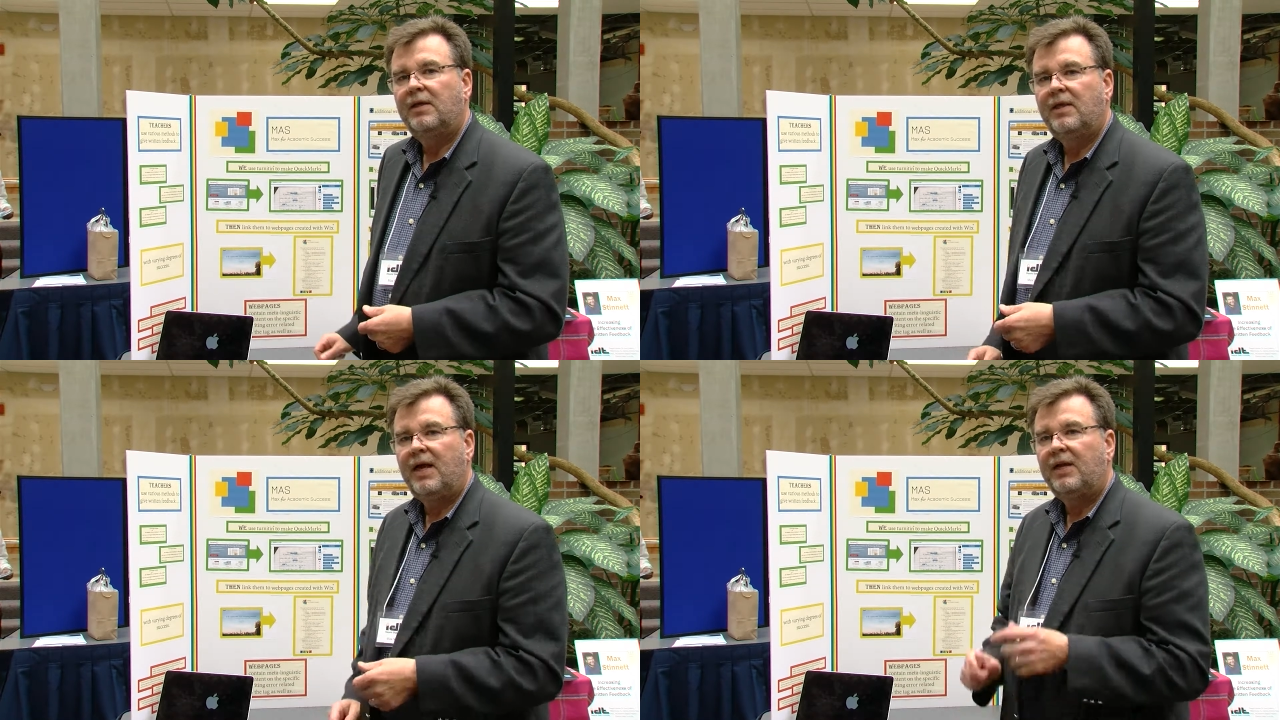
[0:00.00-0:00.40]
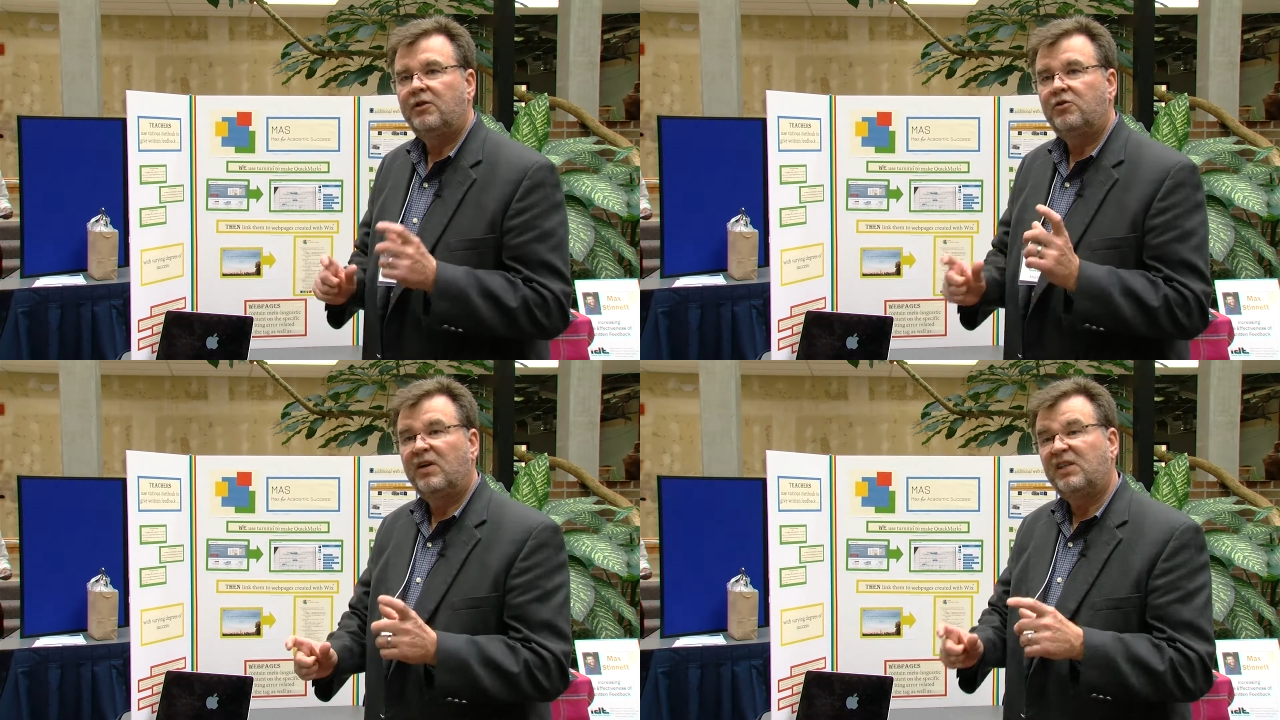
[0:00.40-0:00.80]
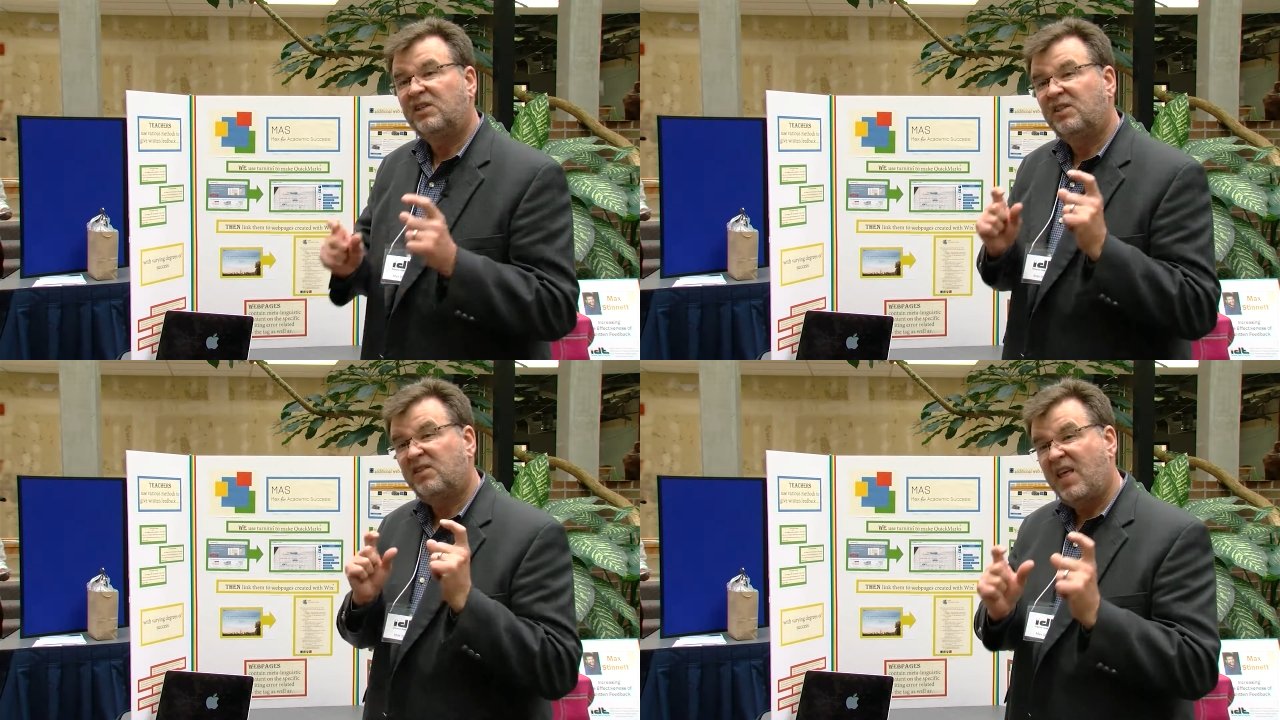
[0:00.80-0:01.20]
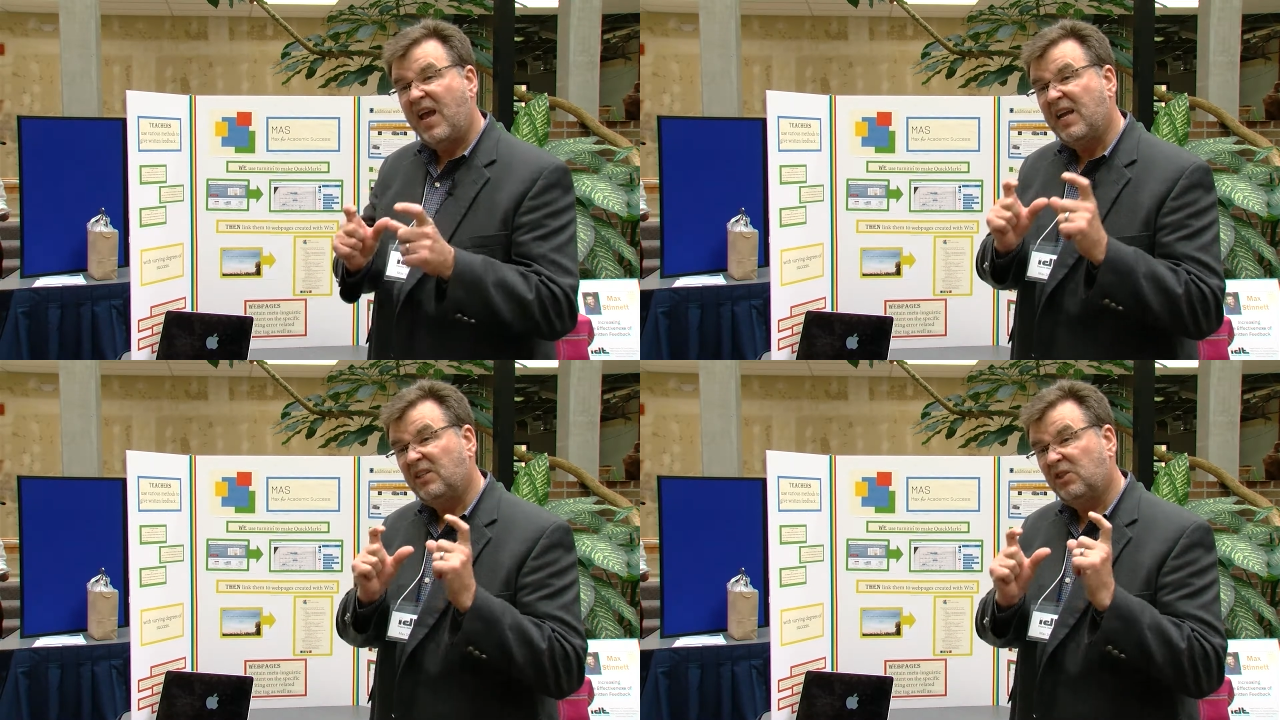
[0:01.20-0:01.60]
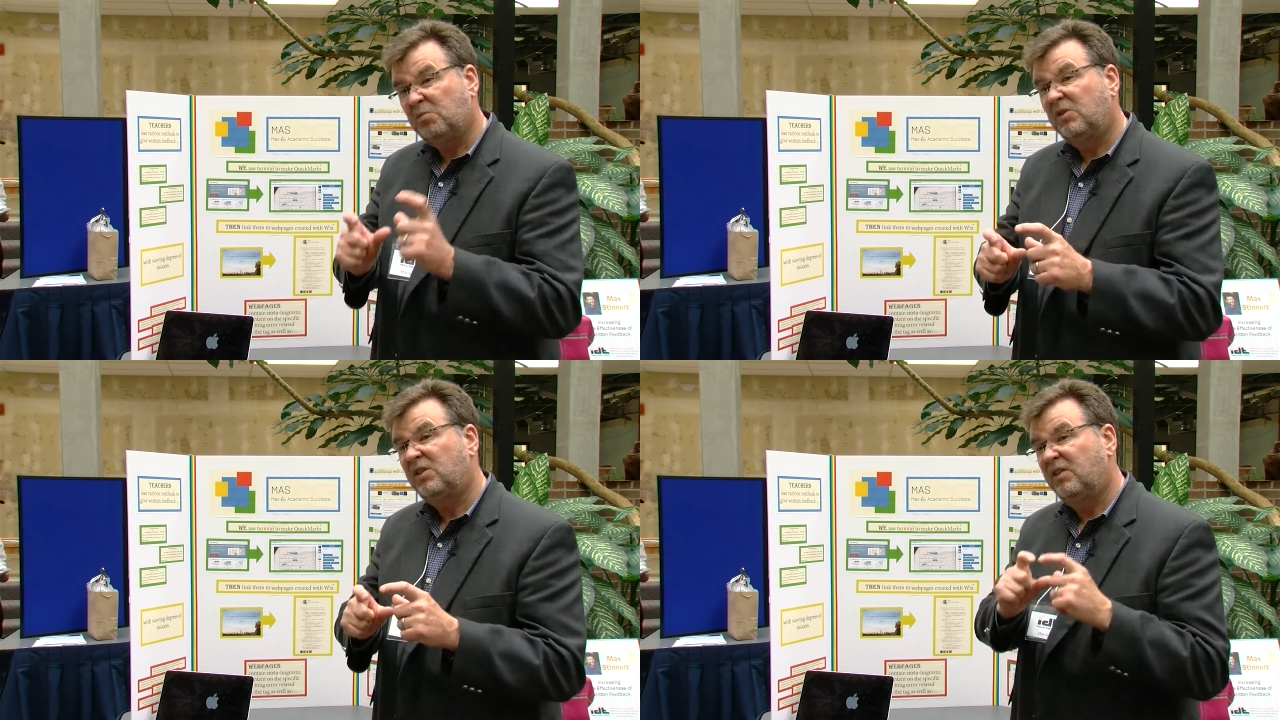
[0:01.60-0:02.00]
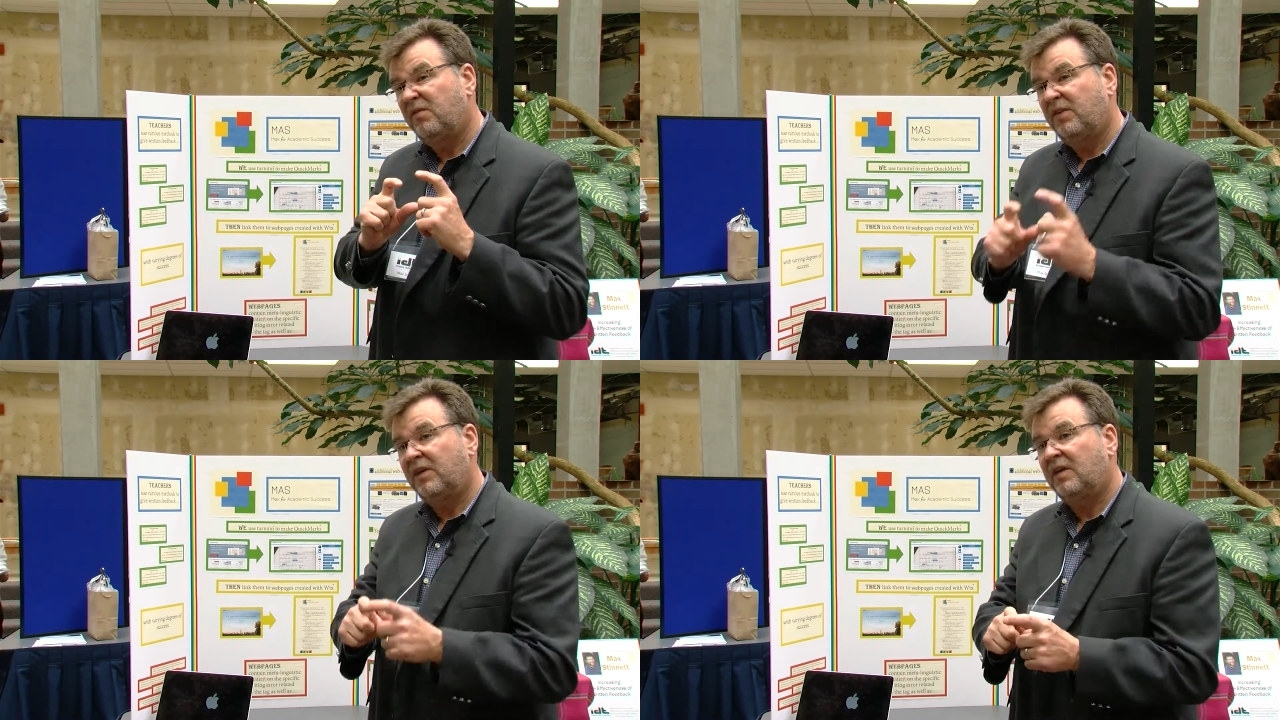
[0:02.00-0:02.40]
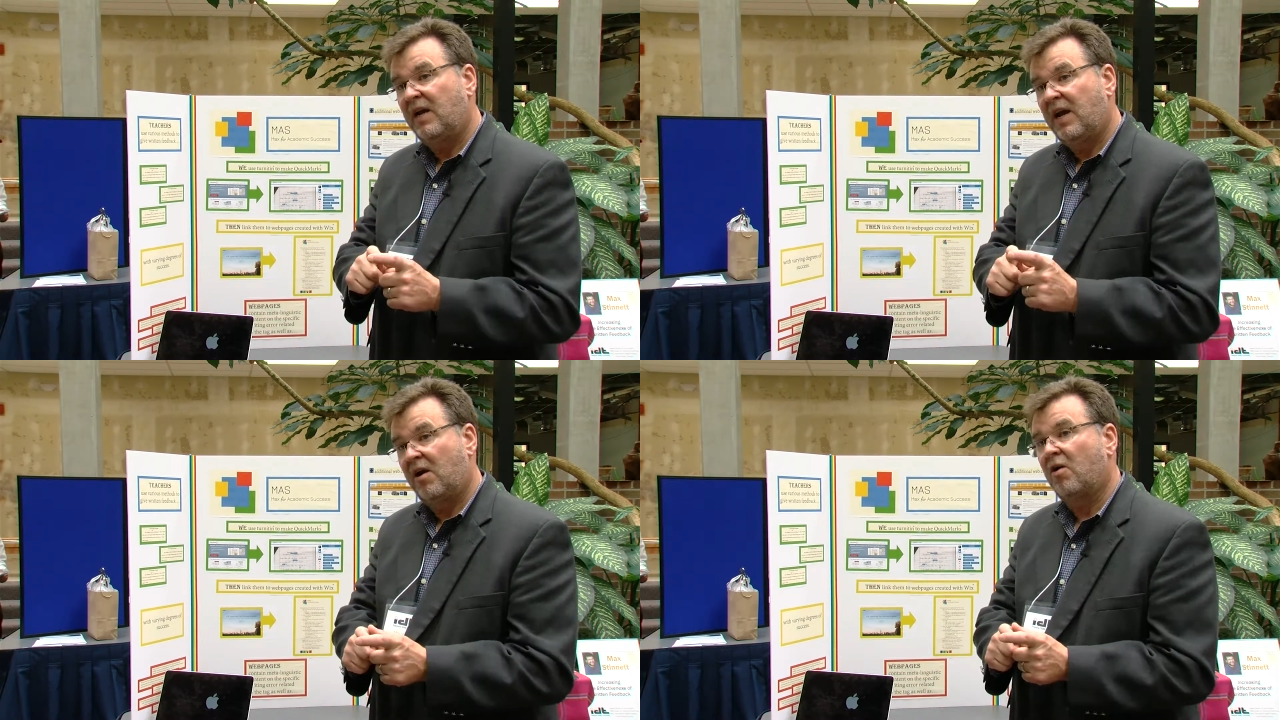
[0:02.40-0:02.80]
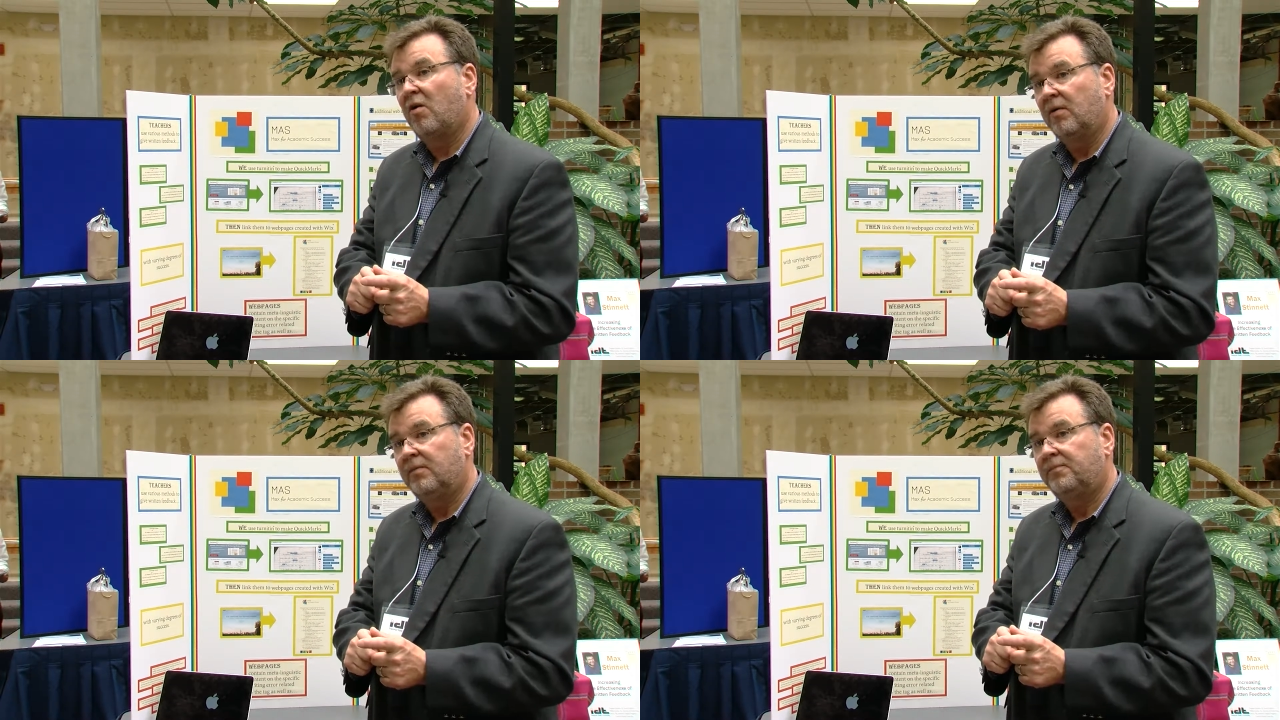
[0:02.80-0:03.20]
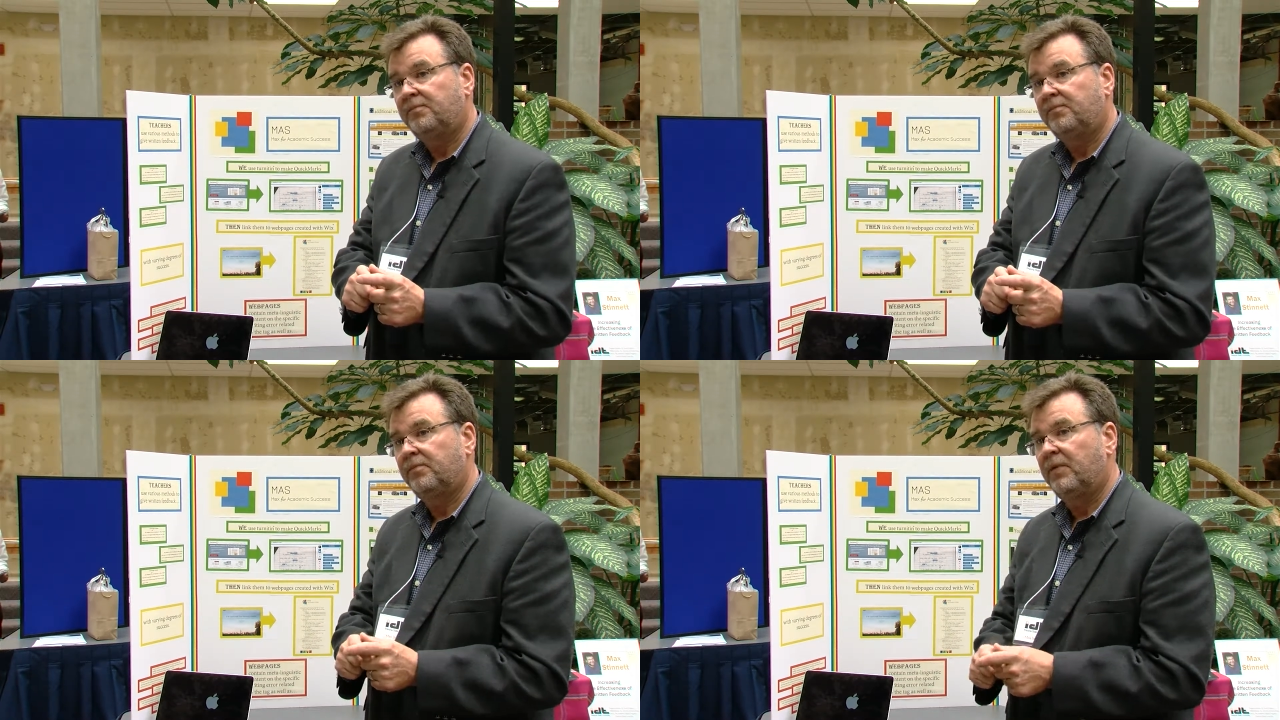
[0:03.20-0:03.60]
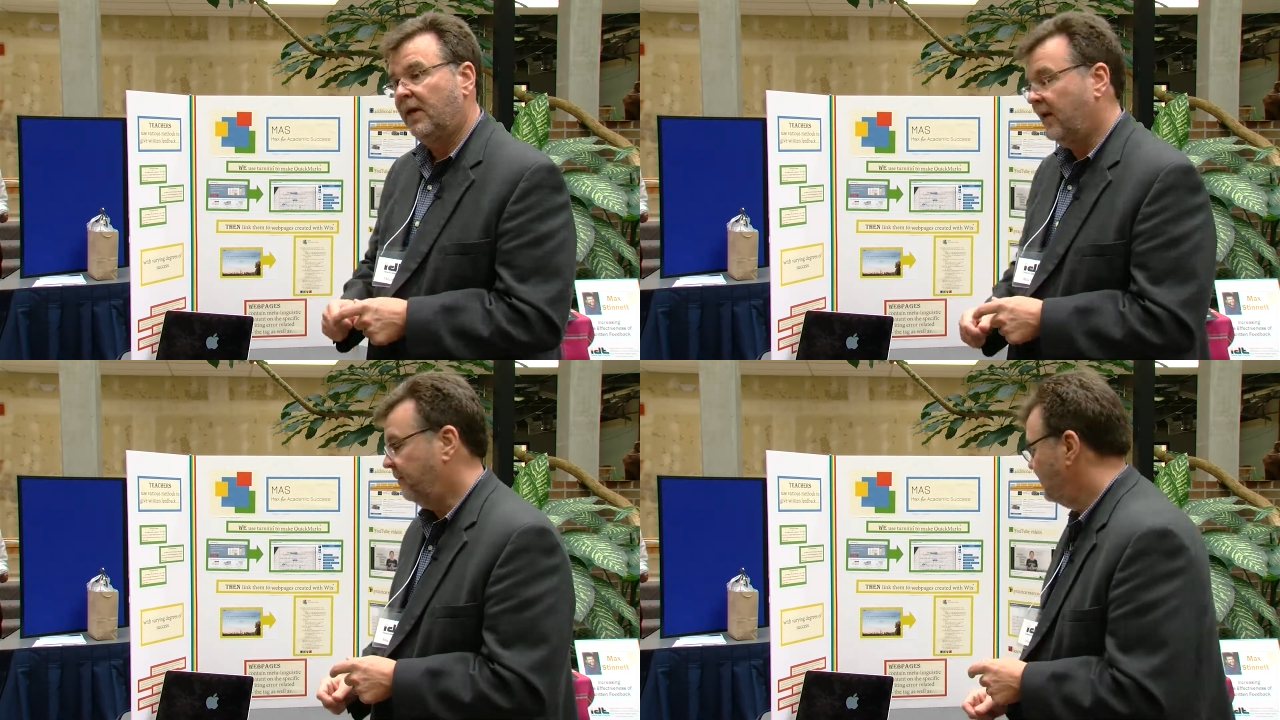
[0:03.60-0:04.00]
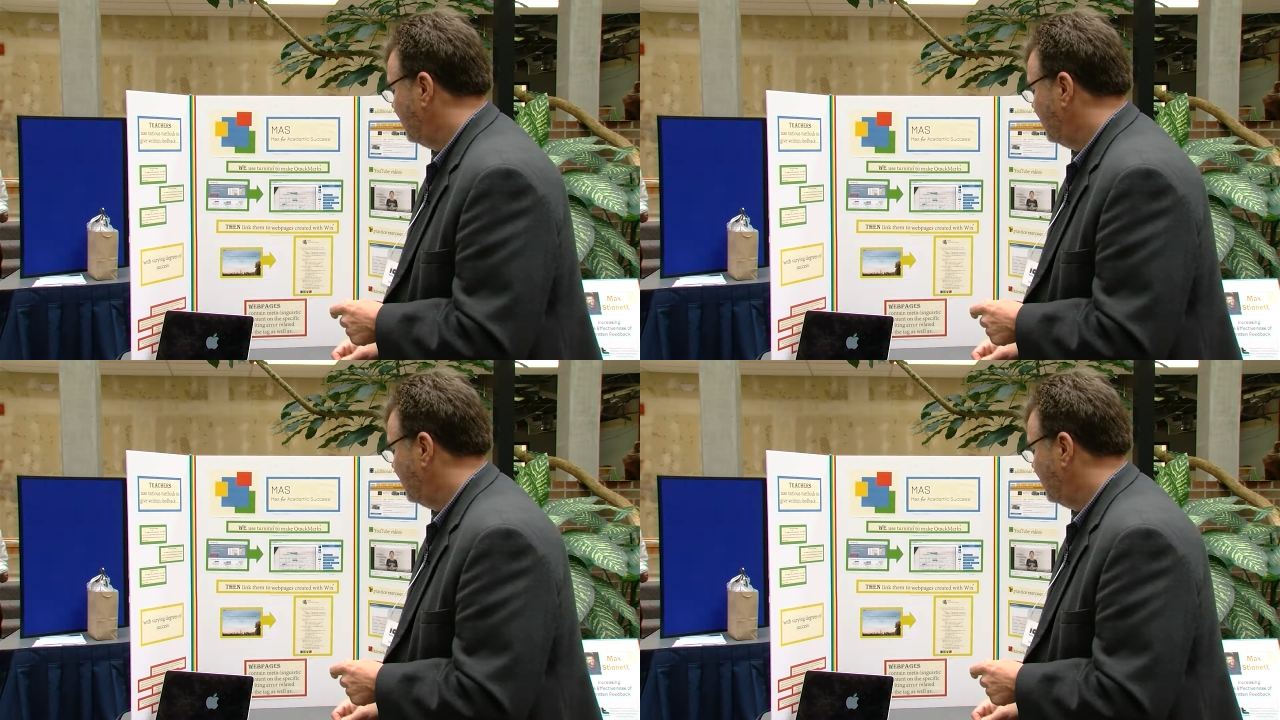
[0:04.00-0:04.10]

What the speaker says: that addresses that specific error, okay?